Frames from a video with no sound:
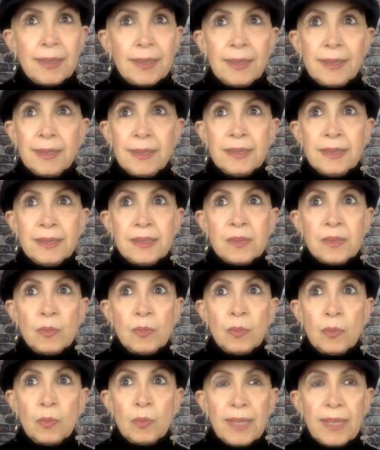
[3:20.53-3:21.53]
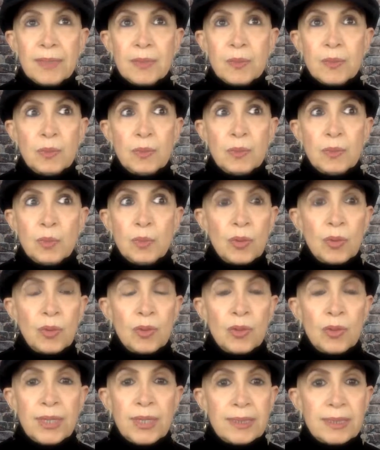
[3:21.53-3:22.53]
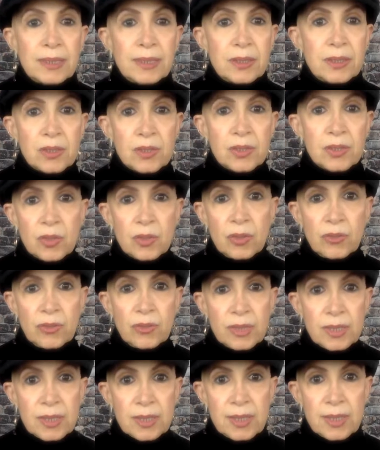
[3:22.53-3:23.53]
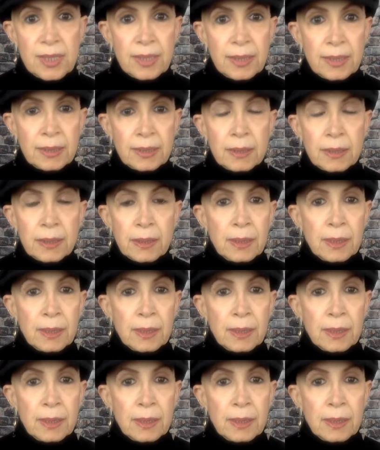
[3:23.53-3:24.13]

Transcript: is has been more oriented to service than